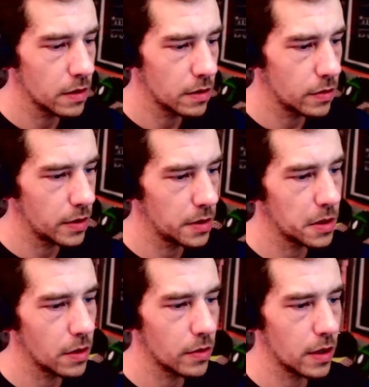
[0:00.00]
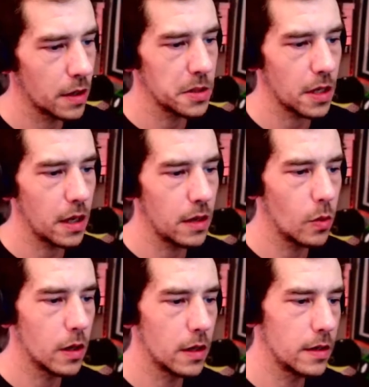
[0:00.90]
who is known as
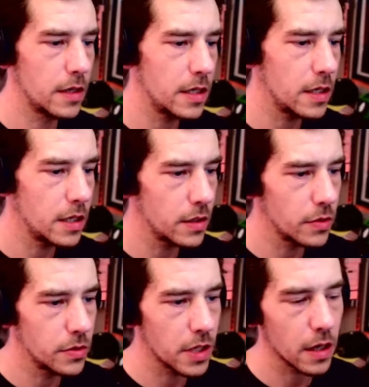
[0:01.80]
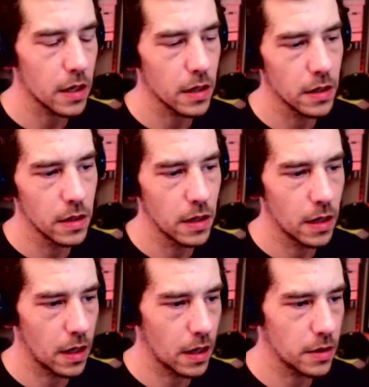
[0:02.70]
A1 EDU Tech
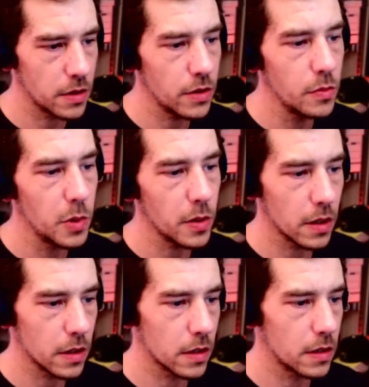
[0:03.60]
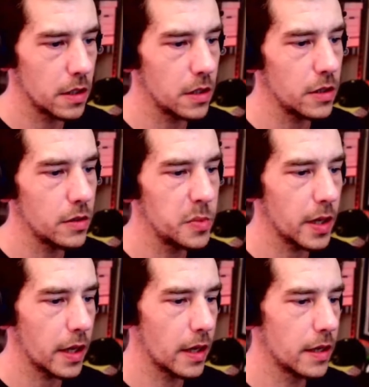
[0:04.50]
Tube on DTube,
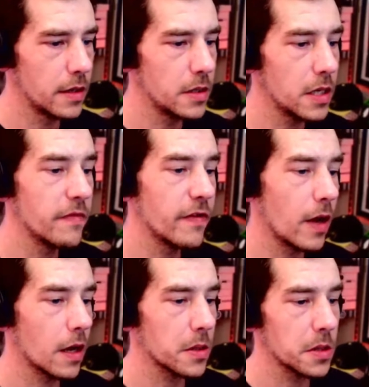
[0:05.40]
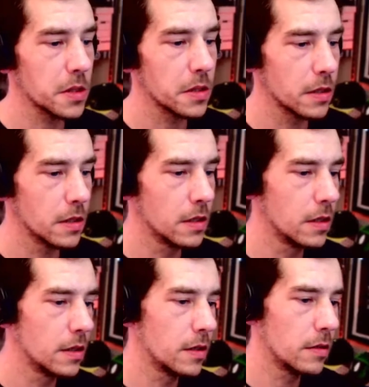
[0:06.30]
and Tib Fox.
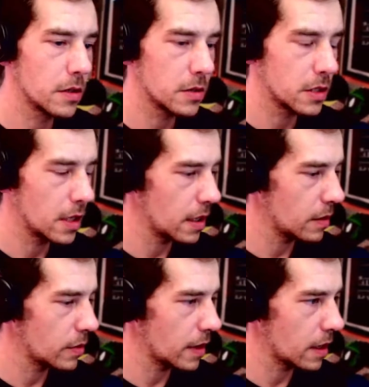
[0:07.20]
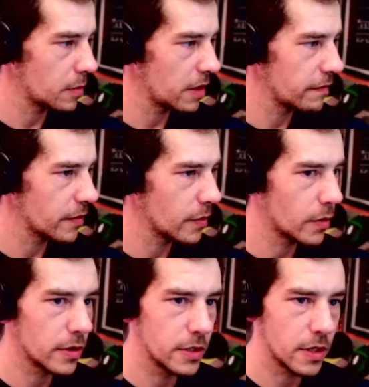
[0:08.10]
So today with Anime for the
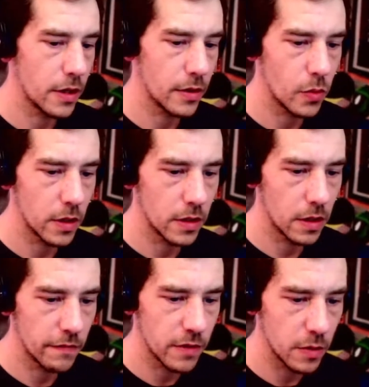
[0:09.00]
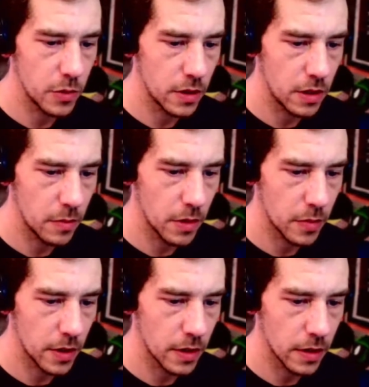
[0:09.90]
World, another One Love community
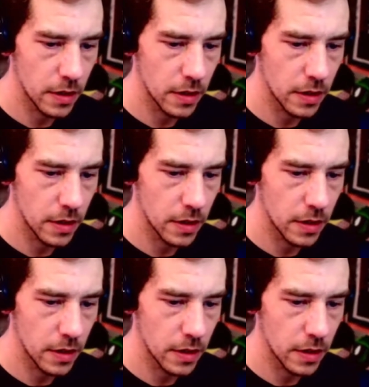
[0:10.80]
member,